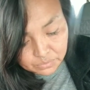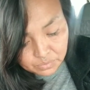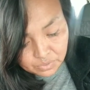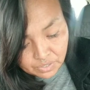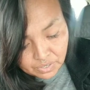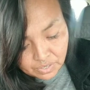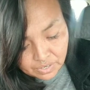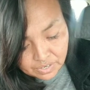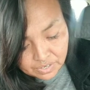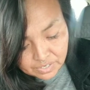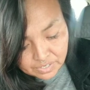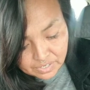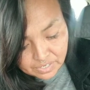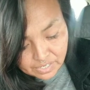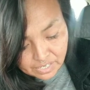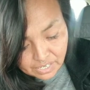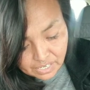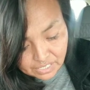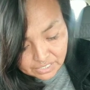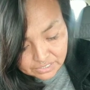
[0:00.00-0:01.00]
the wall,
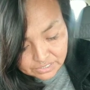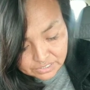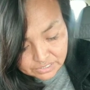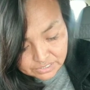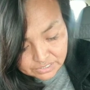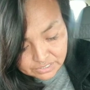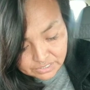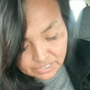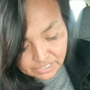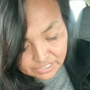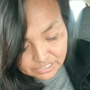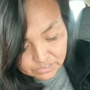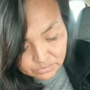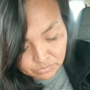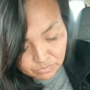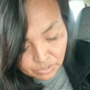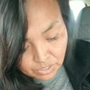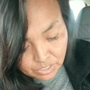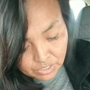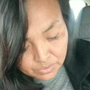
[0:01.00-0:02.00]
edging as
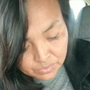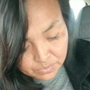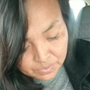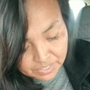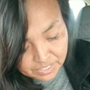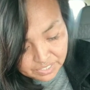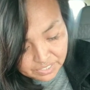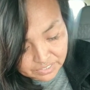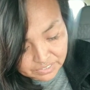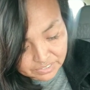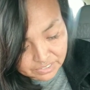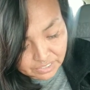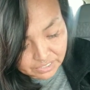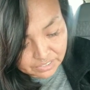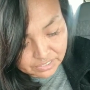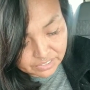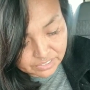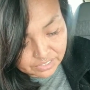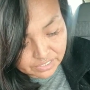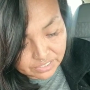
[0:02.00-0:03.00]
far away as I
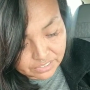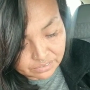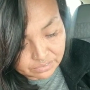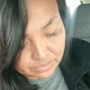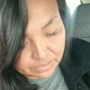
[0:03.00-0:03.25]
could